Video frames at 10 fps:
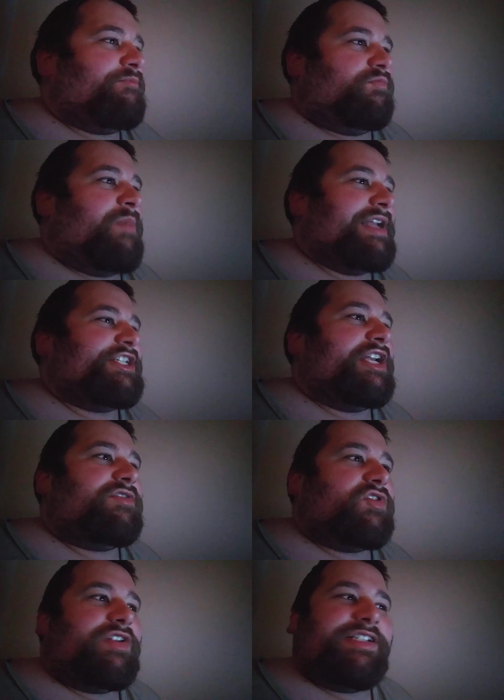my channel
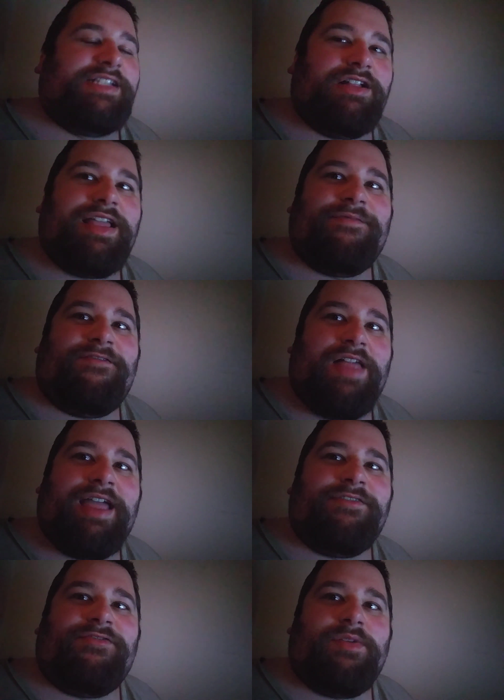is going to still get
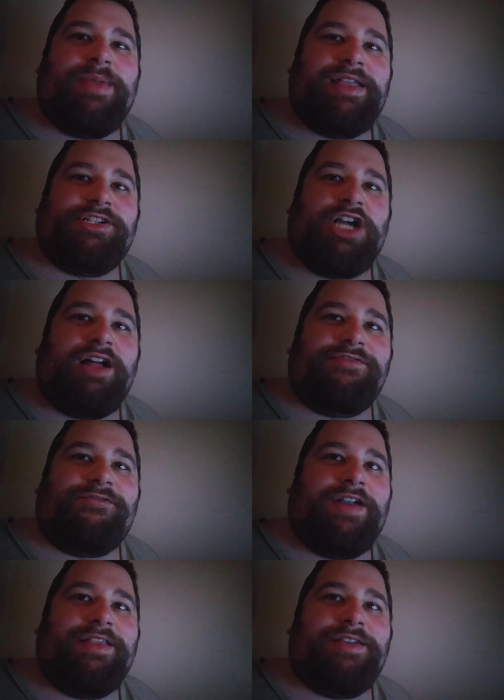flagged for being child
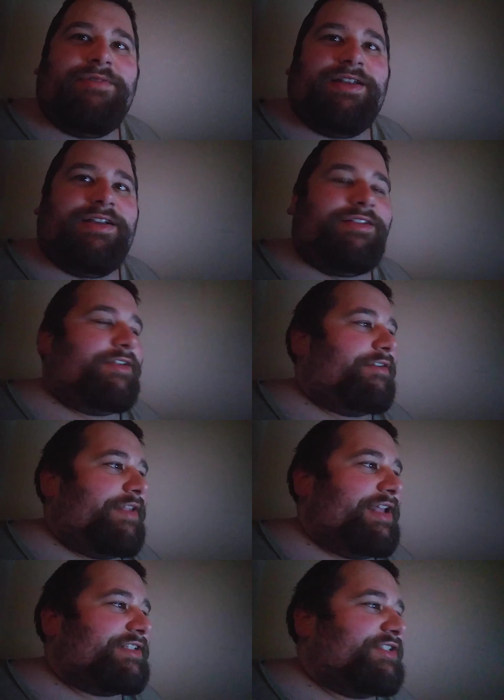friendly when
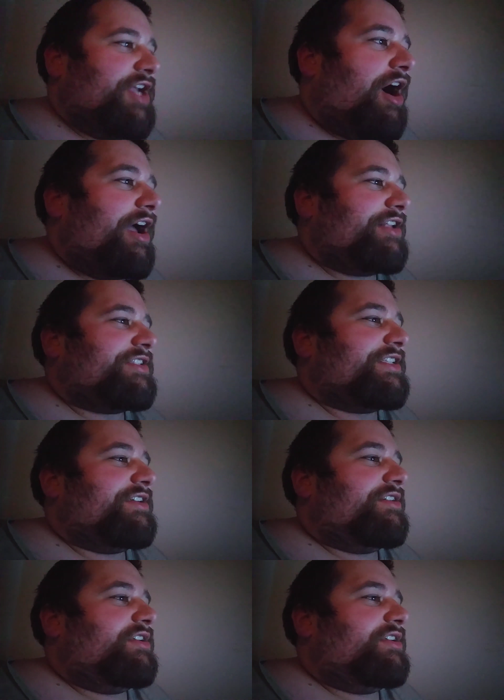clearly it's not.